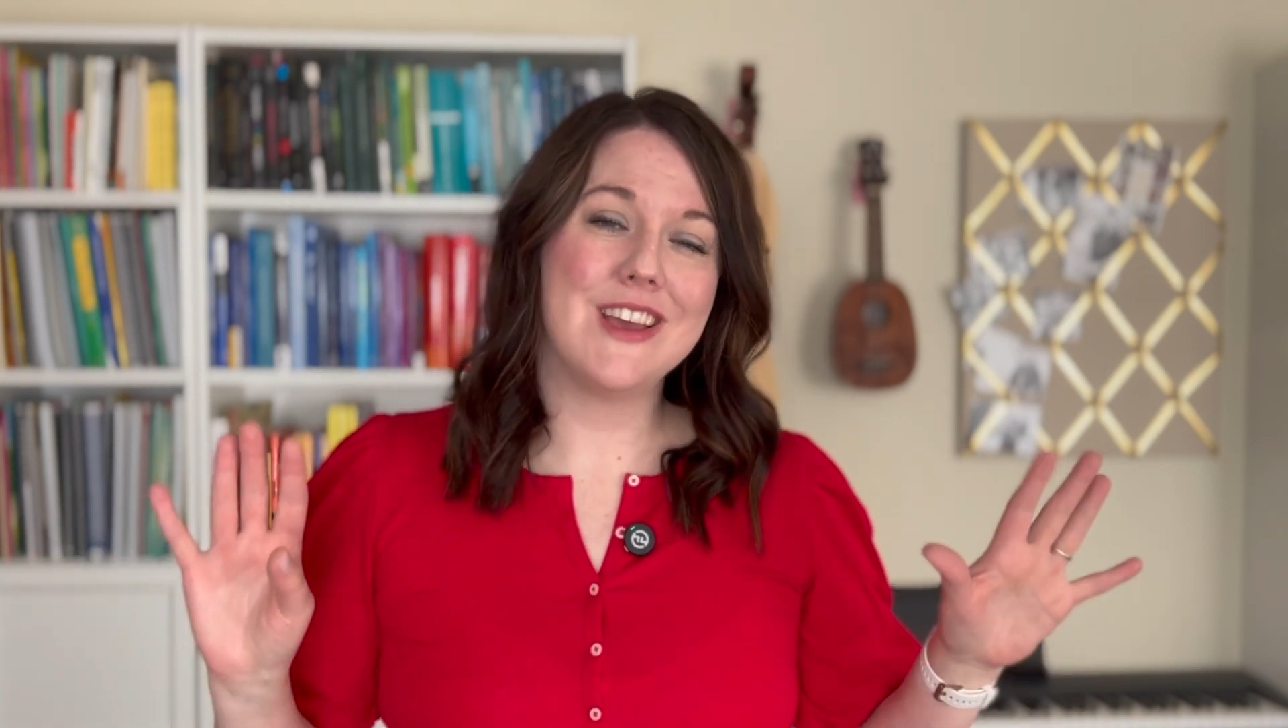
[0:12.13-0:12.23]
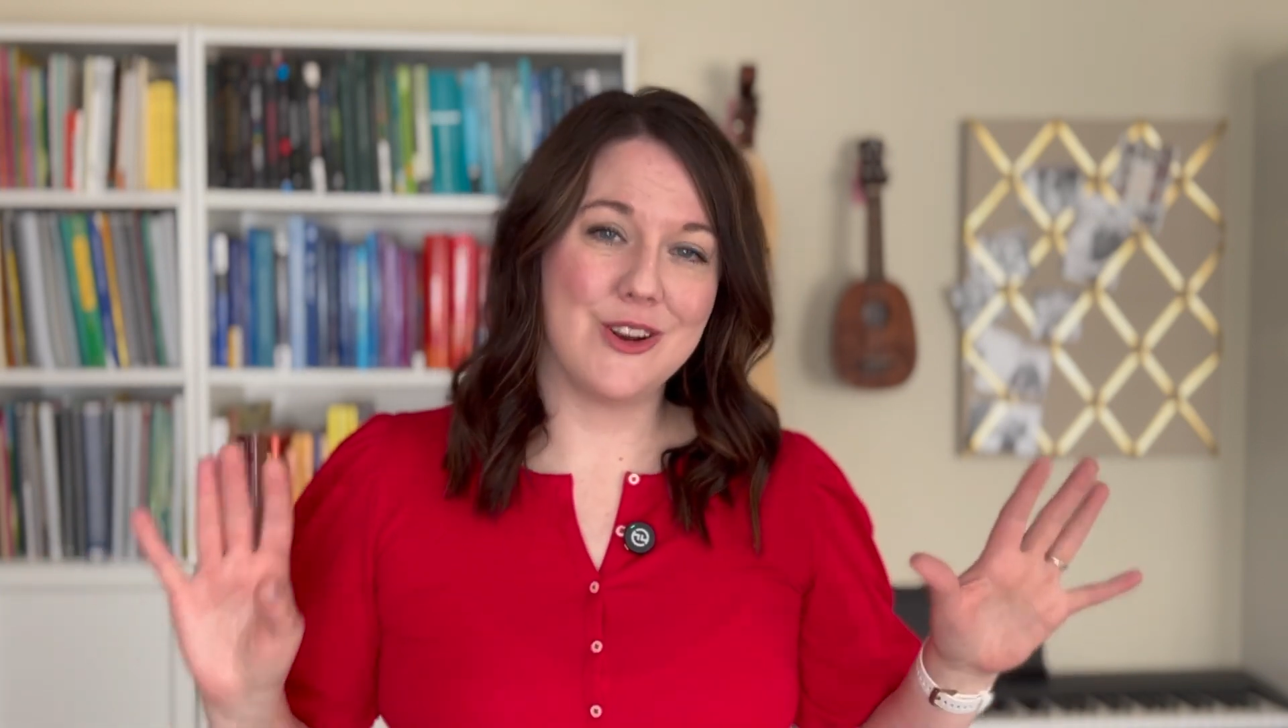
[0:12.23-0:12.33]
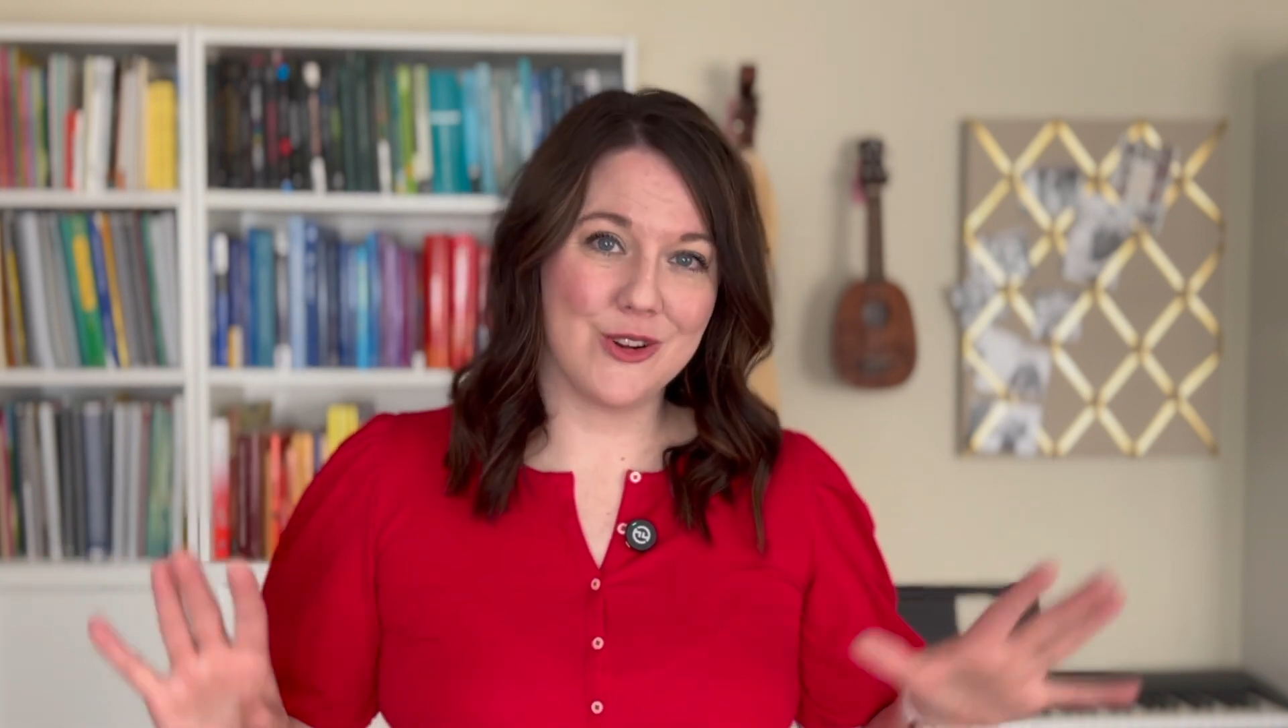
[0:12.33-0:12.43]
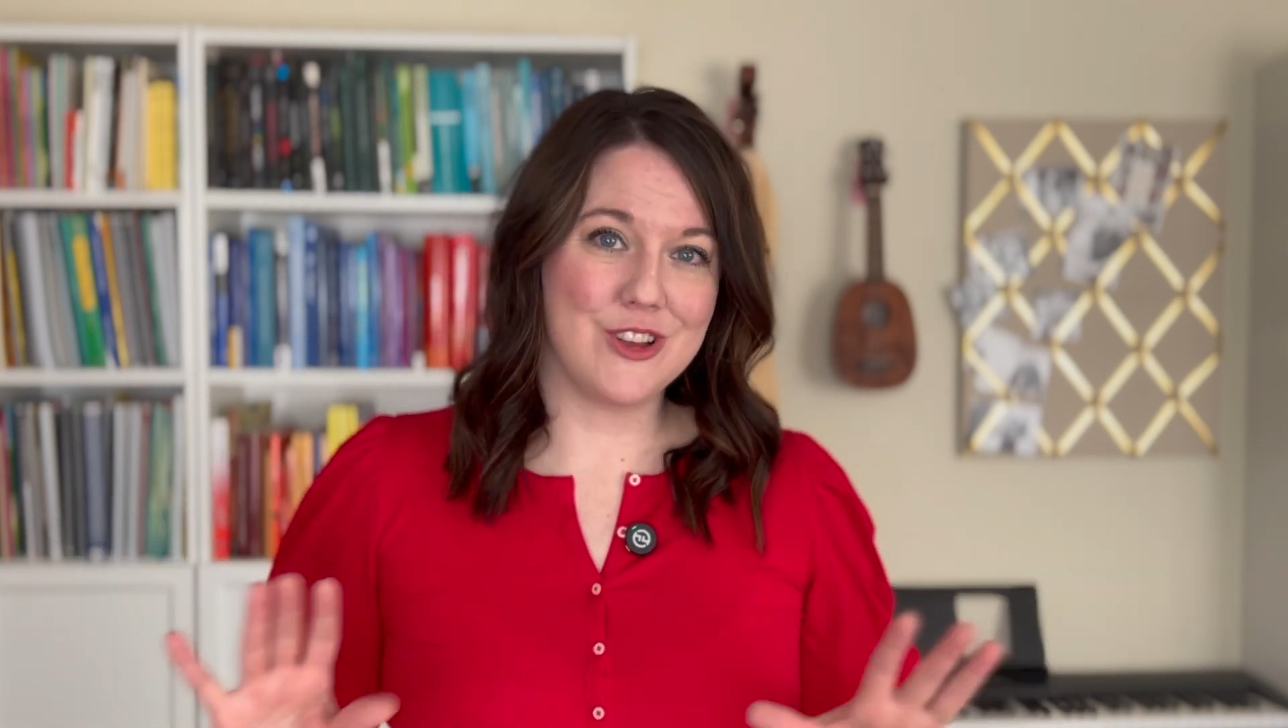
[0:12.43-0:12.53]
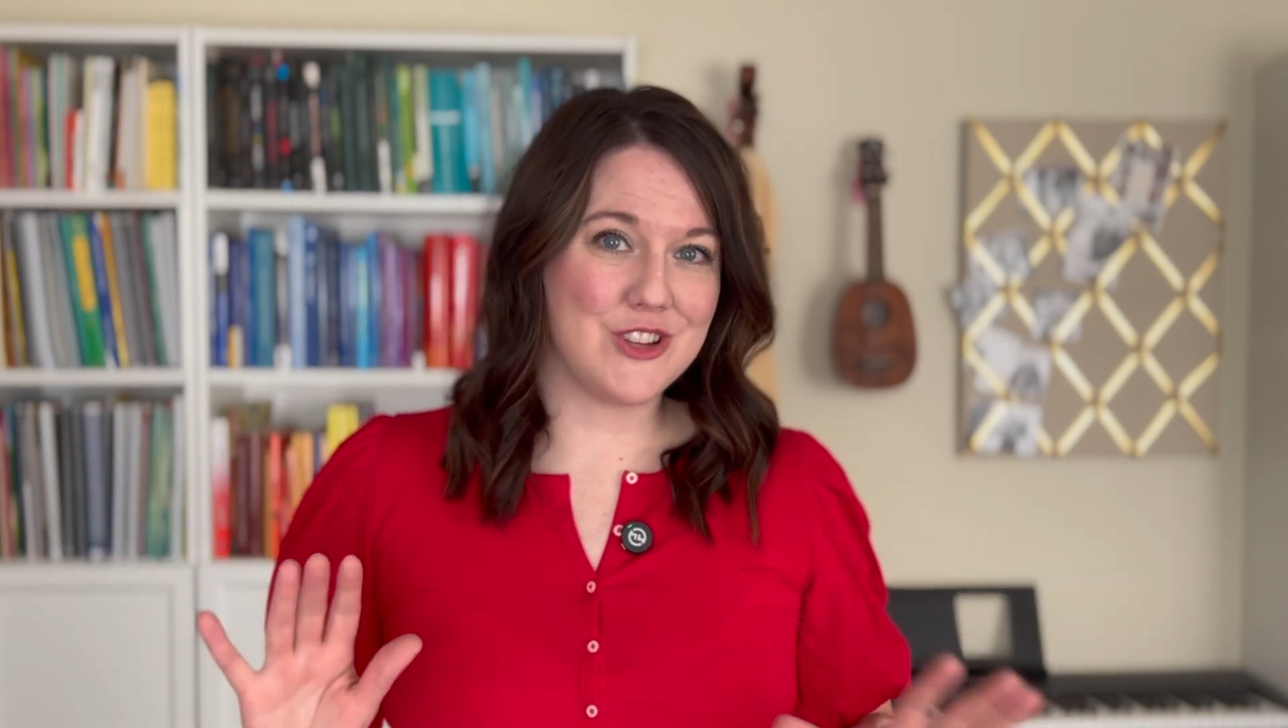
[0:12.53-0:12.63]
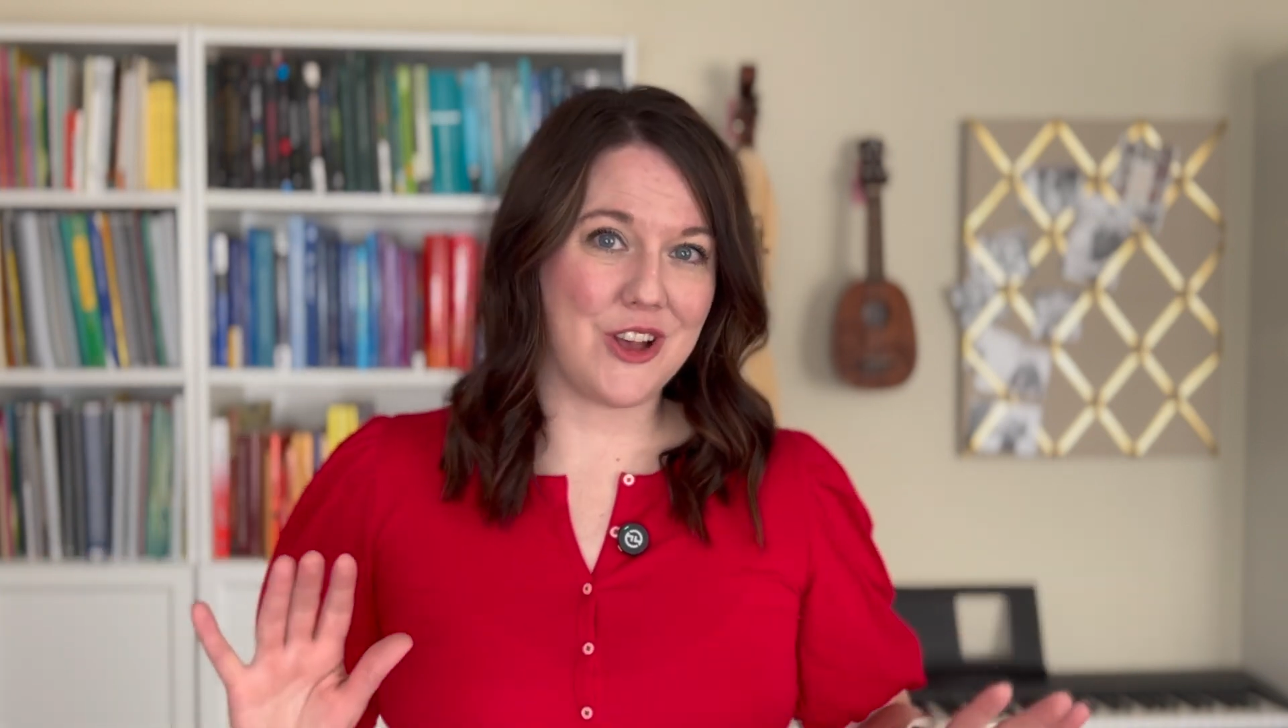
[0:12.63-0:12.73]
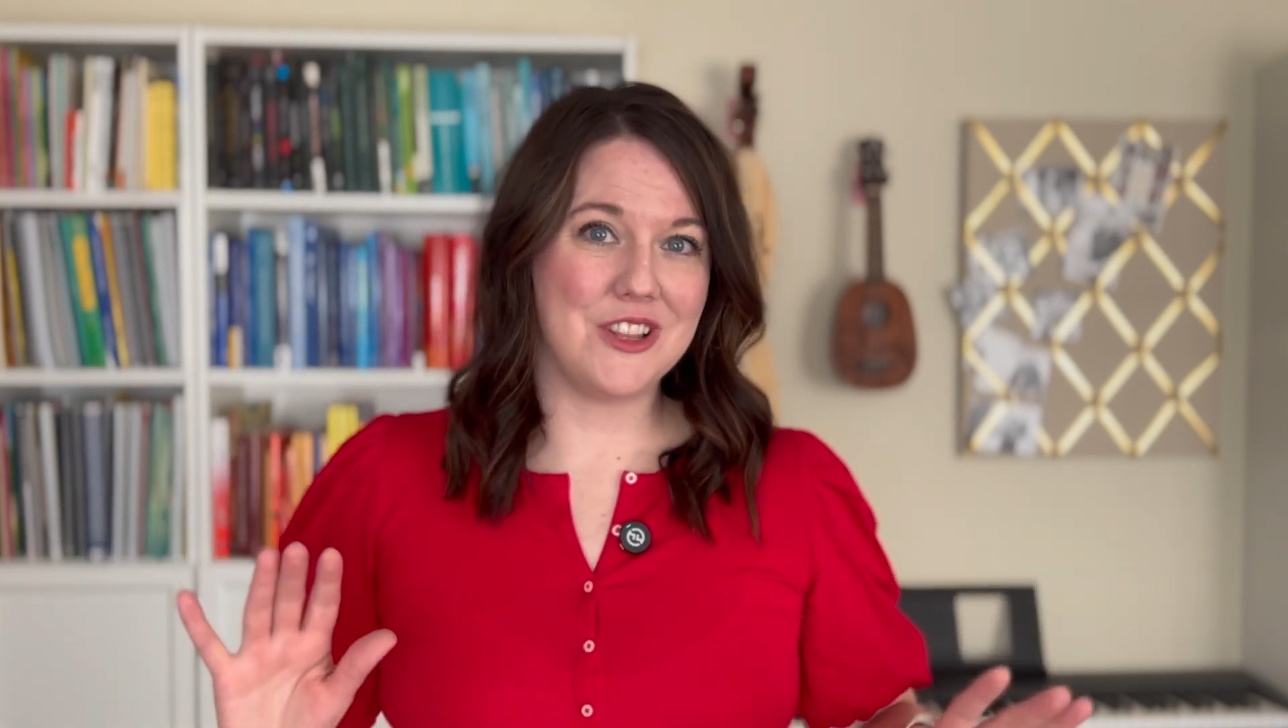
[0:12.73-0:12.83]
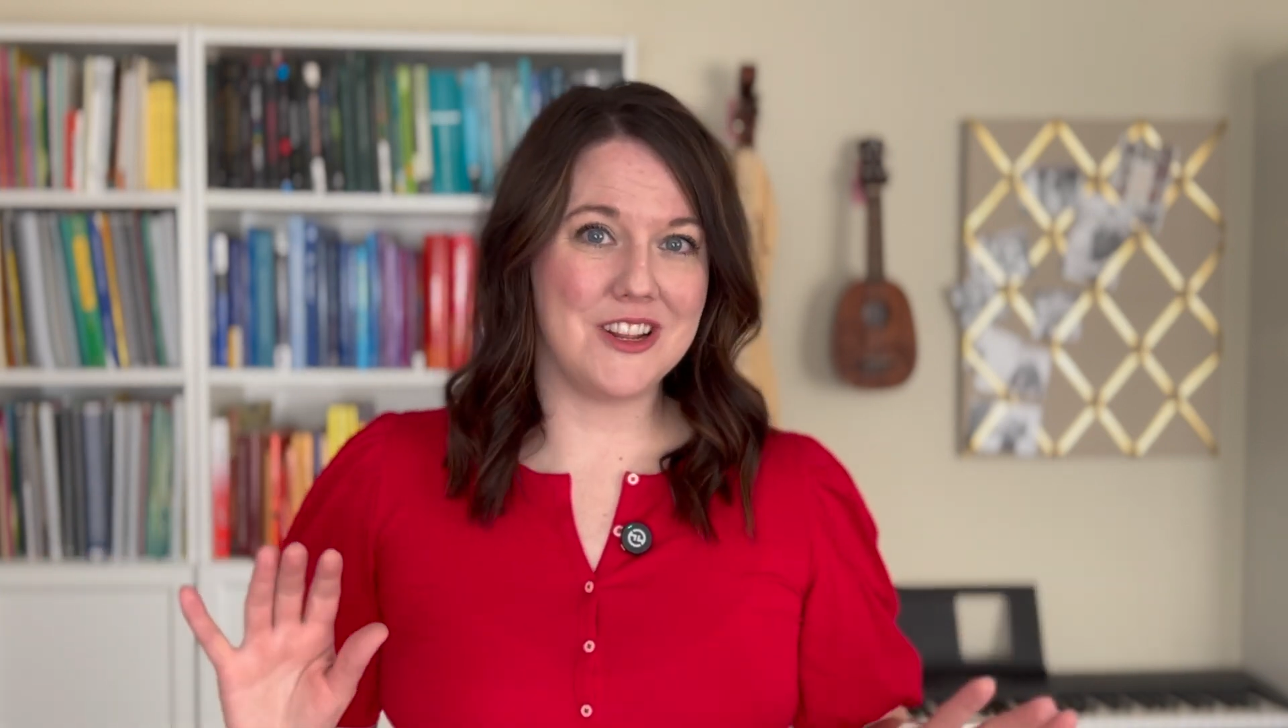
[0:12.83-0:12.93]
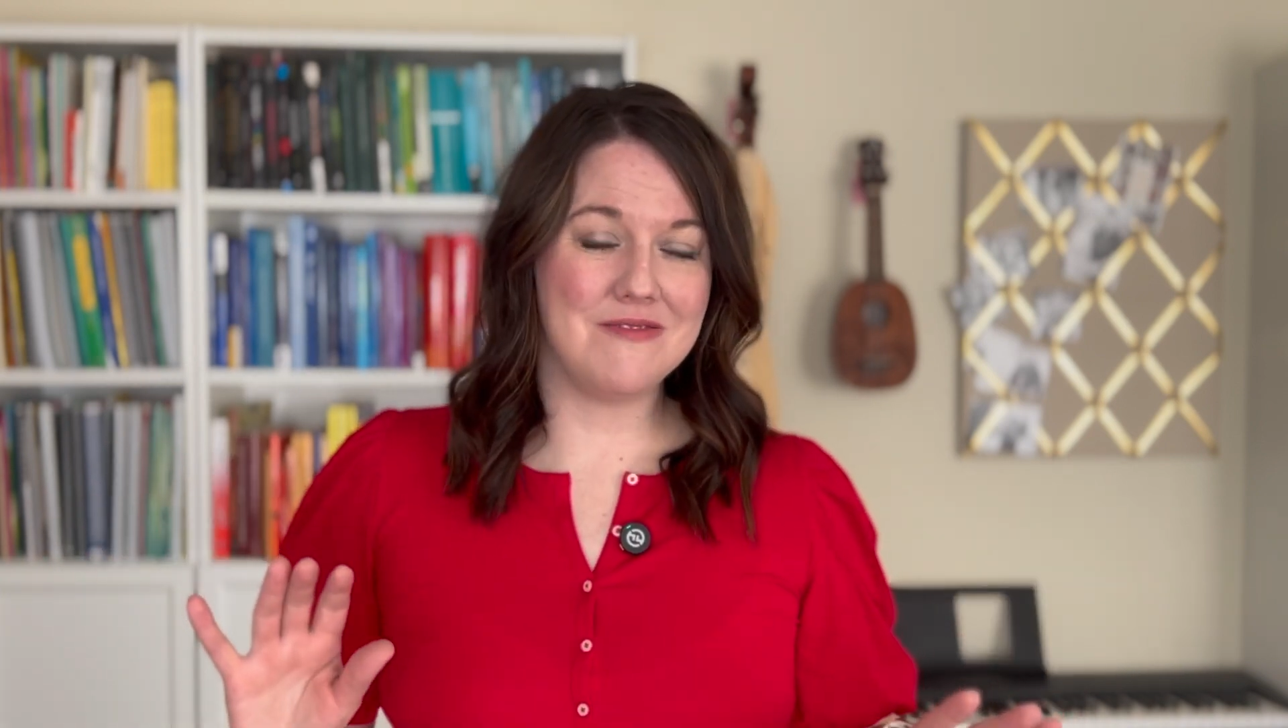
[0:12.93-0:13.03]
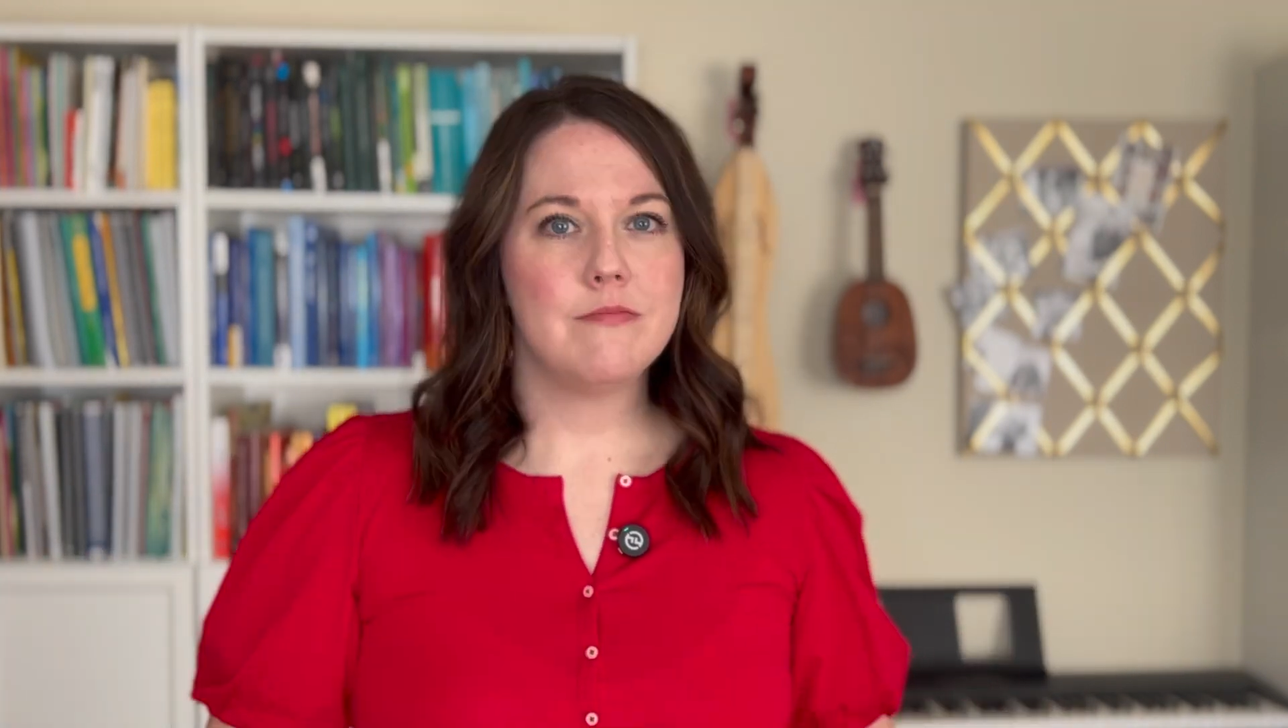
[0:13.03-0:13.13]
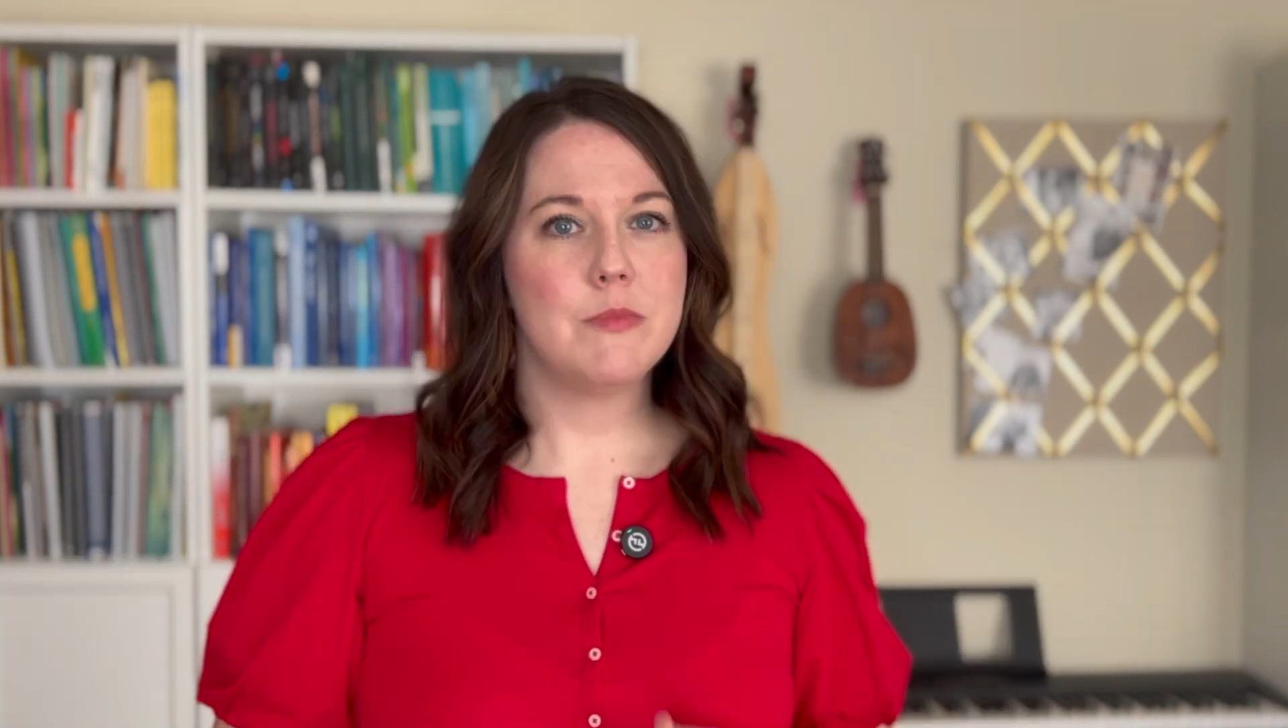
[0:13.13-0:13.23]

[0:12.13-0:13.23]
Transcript: in early childhood.